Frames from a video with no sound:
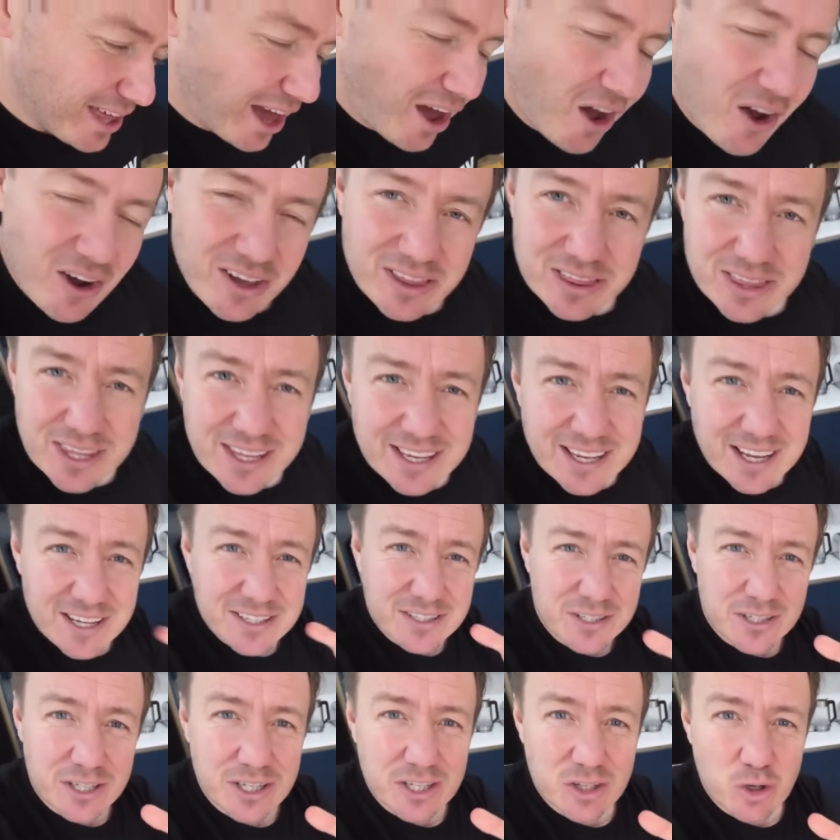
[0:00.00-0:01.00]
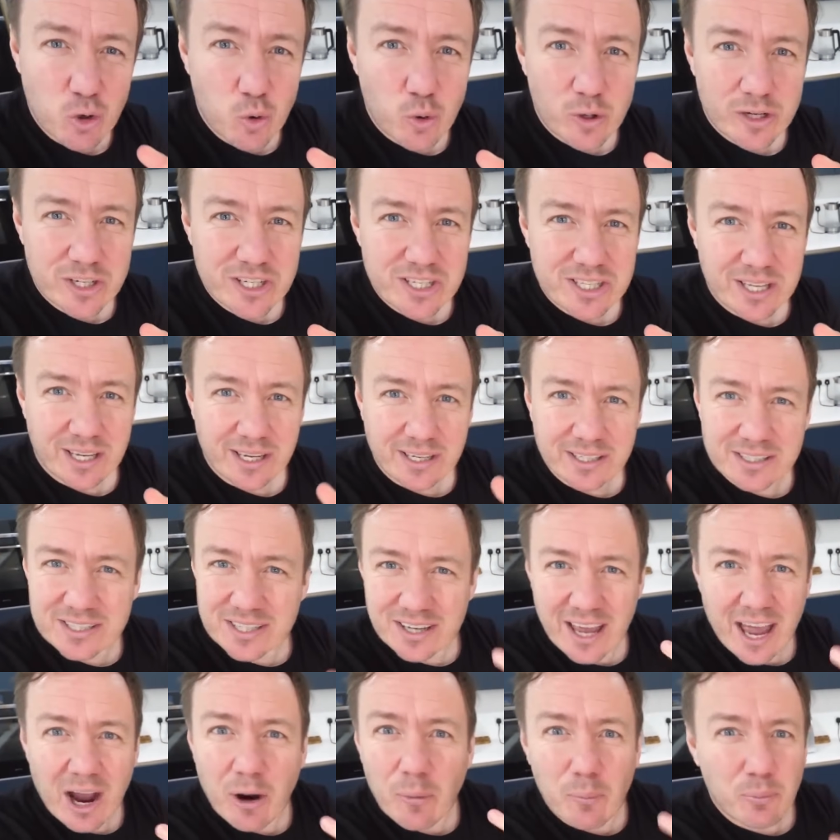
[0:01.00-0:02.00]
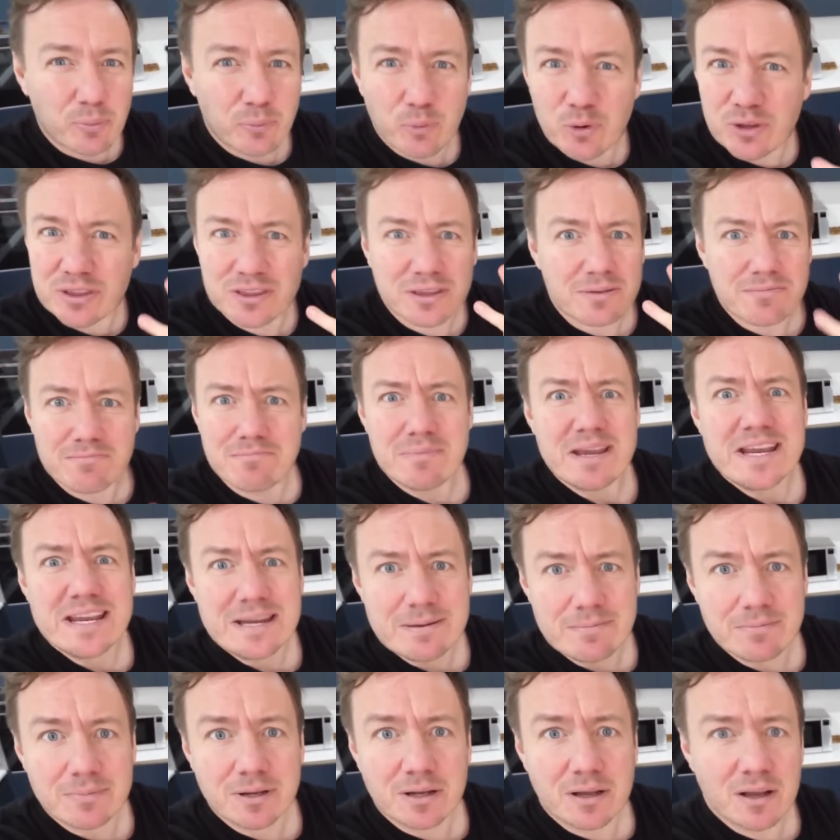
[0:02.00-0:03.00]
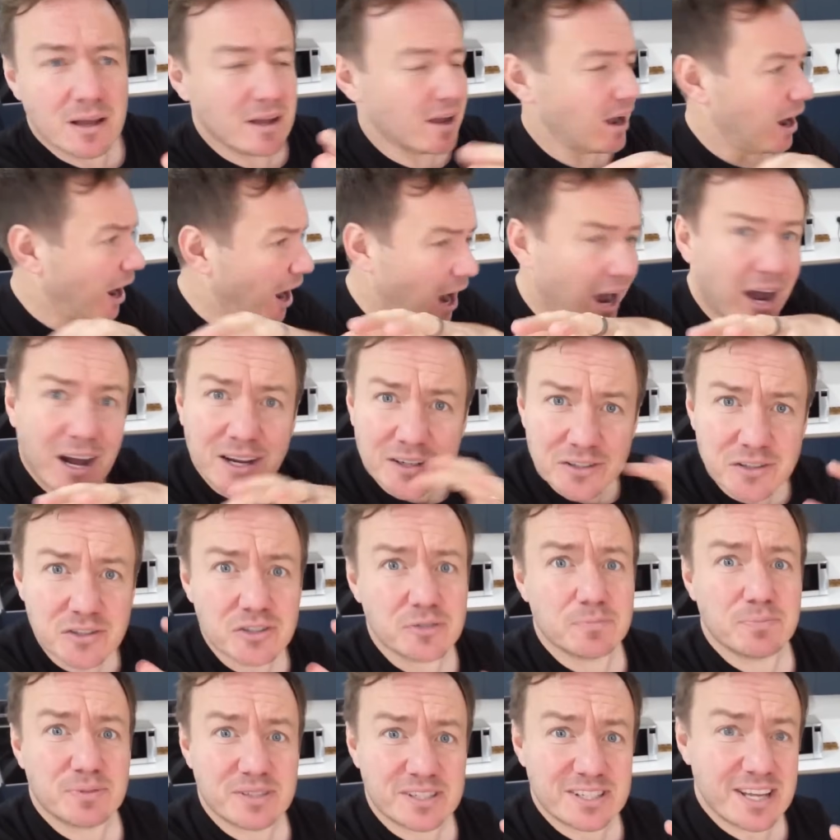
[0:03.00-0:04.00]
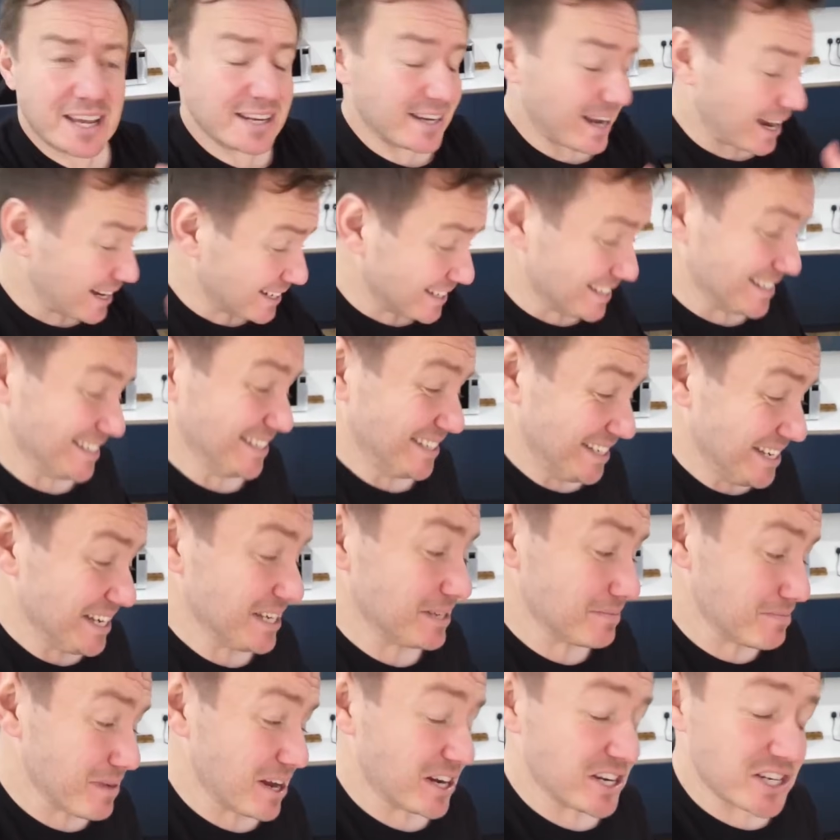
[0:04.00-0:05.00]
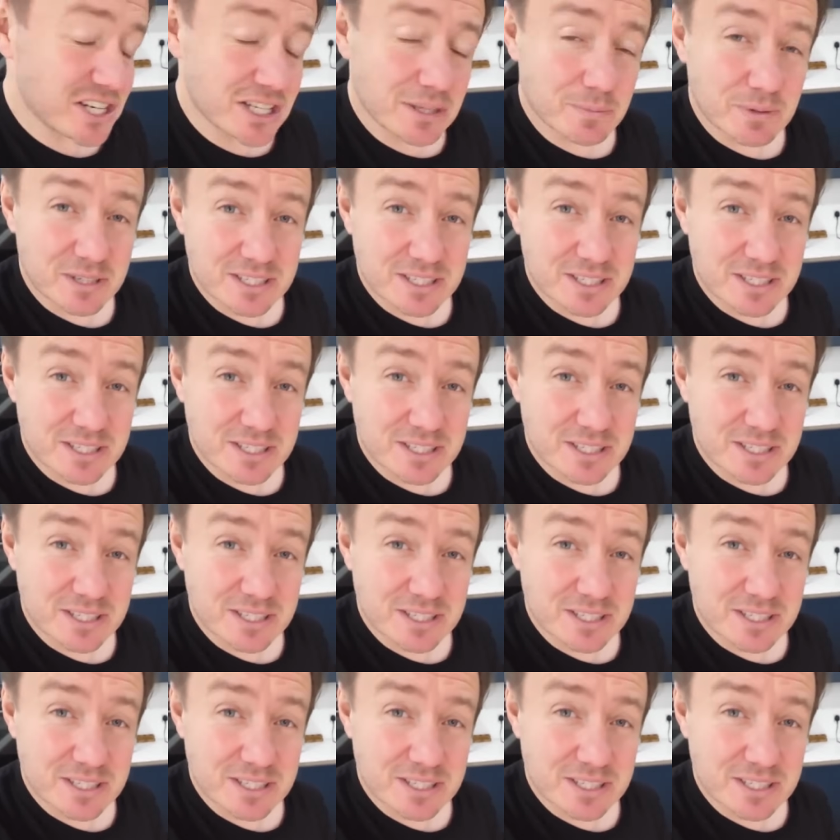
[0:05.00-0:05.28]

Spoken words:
that? I think as a storage thing to help with the meme. 100%, and it did mash the